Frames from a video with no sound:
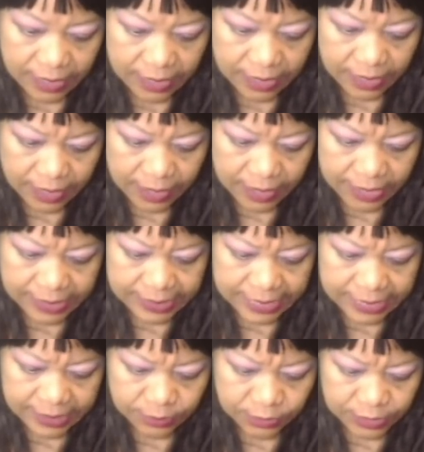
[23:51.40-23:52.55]

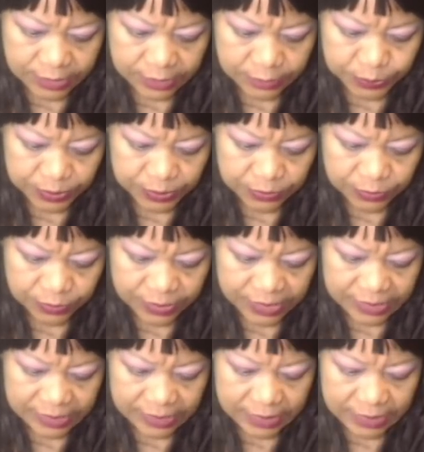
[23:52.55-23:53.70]
Dating Oscar
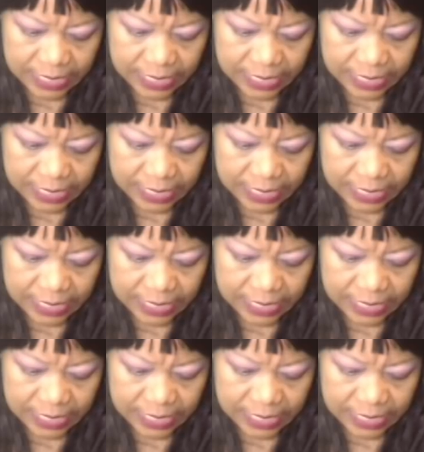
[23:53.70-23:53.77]
Pistorius.